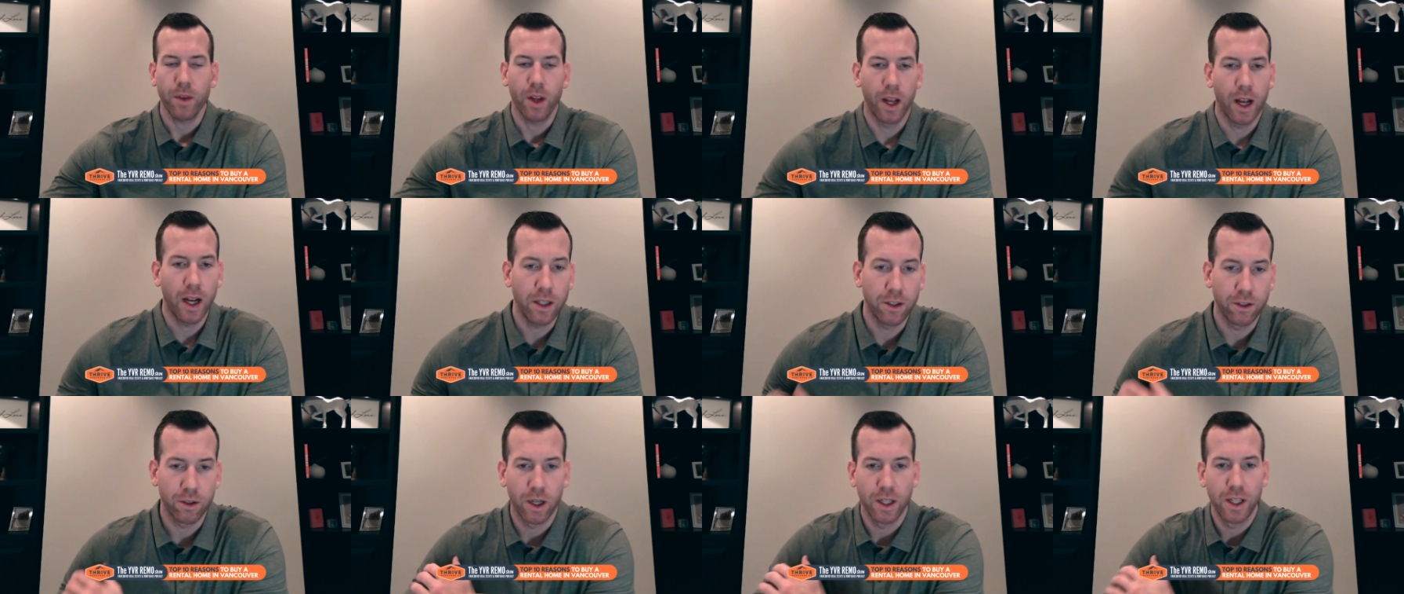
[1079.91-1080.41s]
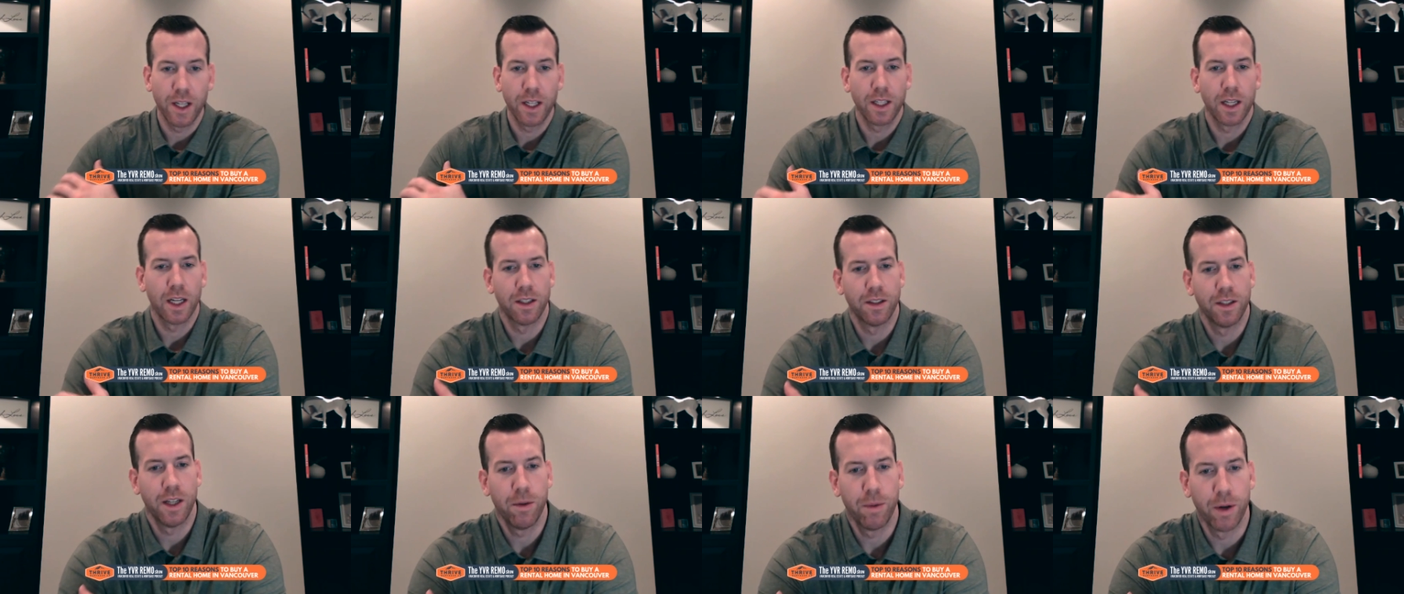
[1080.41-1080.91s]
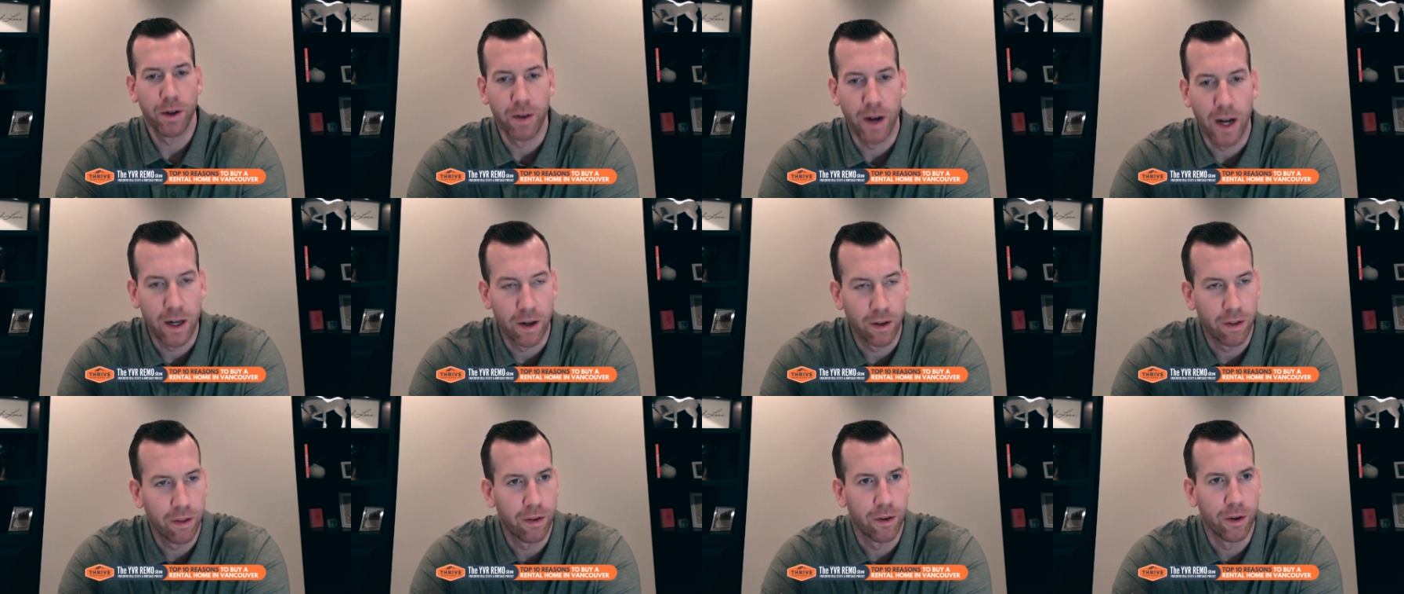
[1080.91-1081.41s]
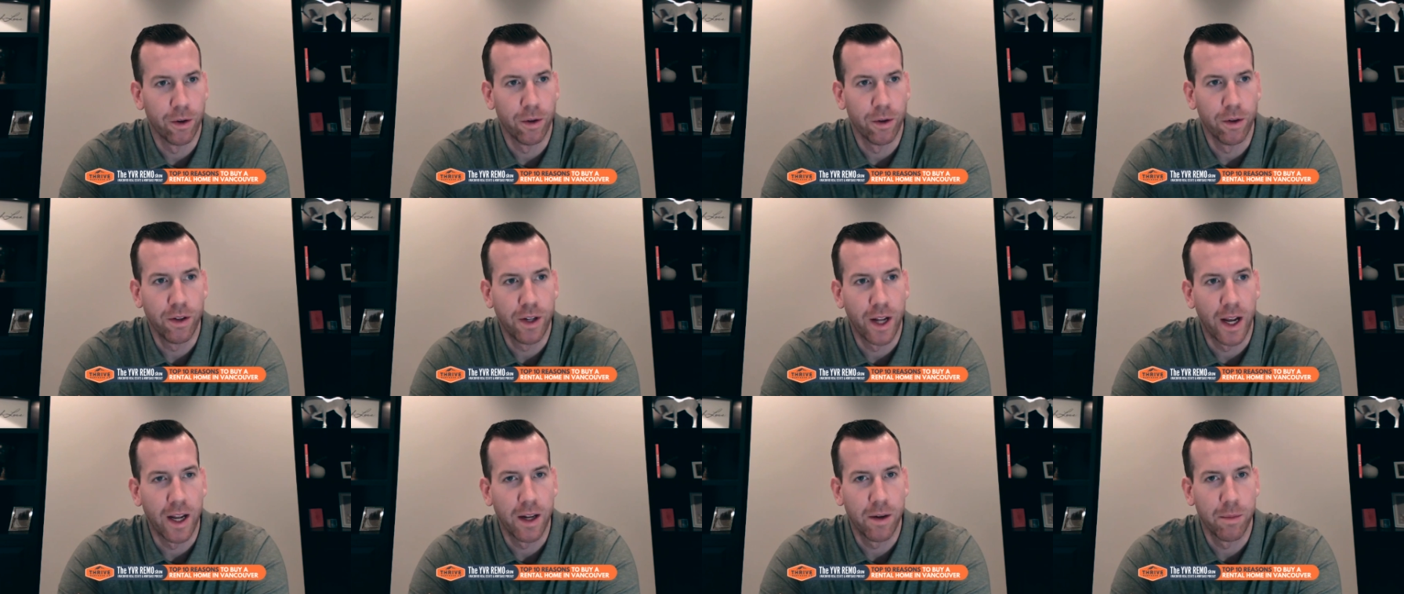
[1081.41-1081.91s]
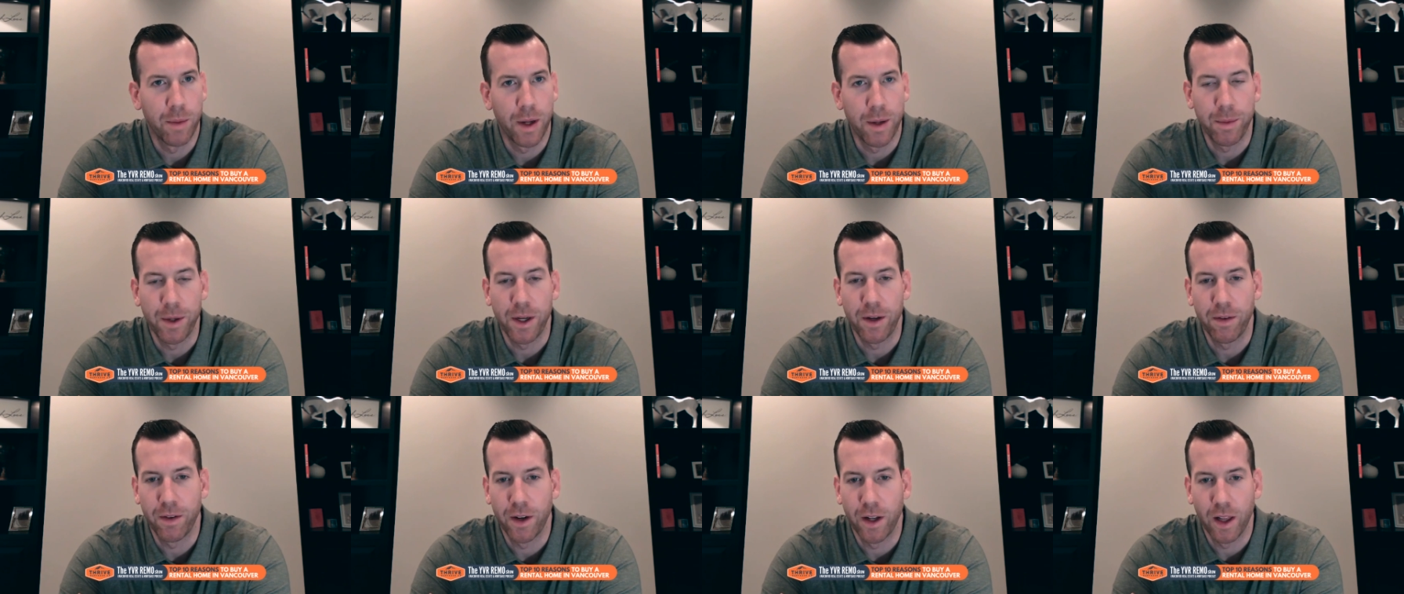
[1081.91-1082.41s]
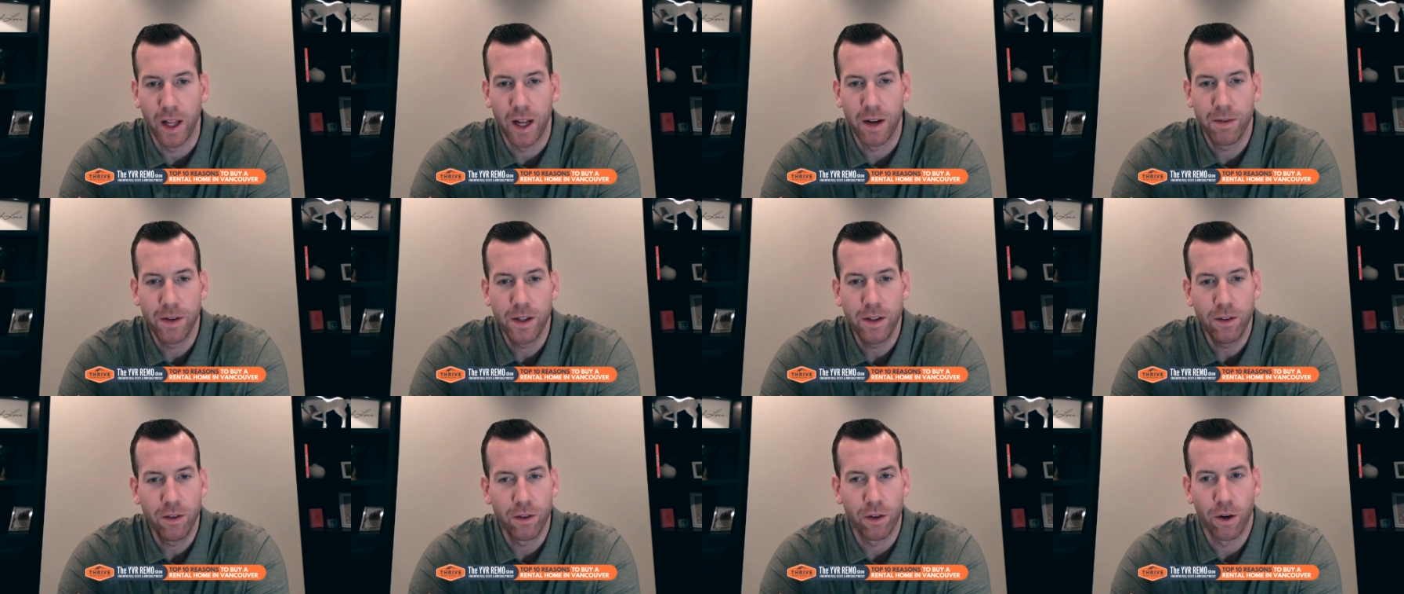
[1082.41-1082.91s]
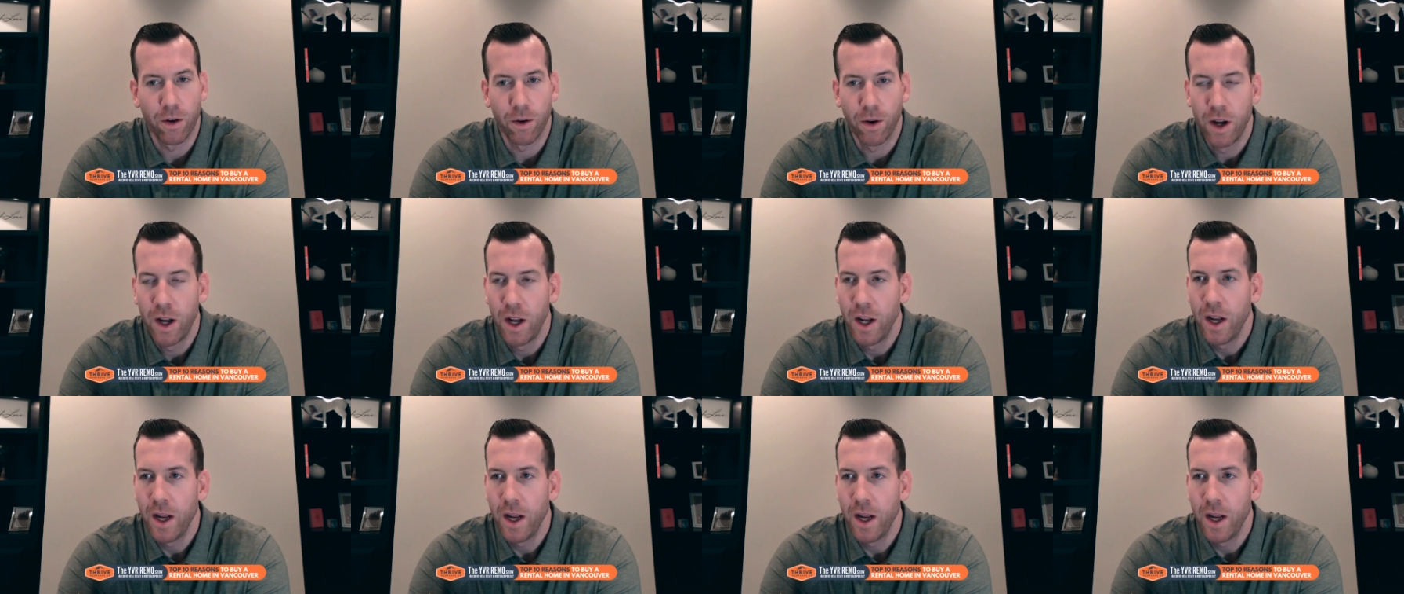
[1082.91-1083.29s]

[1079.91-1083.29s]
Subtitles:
Yeah, so I think that's it. We rattled through 10, maybe even 11. So